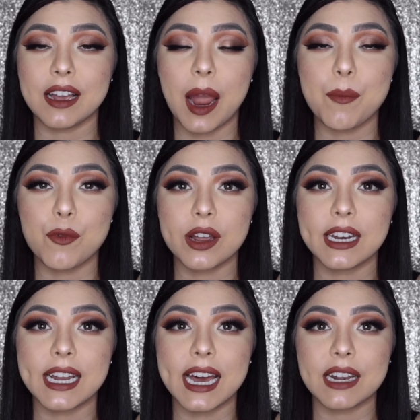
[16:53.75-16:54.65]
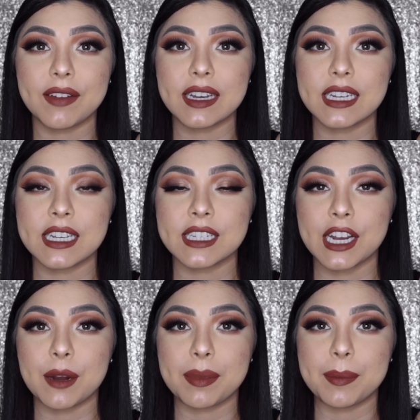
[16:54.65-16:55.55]
i'm running out of ideas
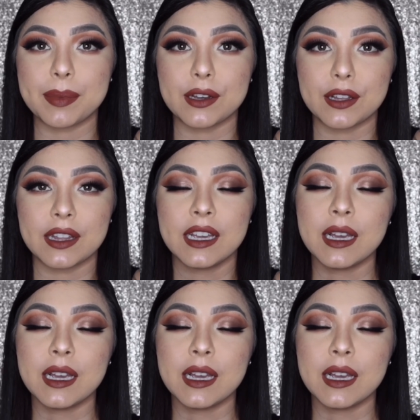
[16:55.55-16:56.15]
here people